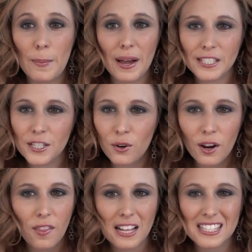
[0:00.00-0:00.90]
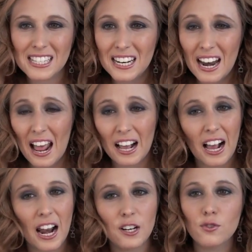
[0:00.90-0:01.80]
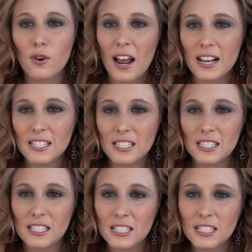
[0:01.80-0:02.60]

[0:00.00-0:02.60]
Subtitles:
bacteria that's in it, and it kind of dries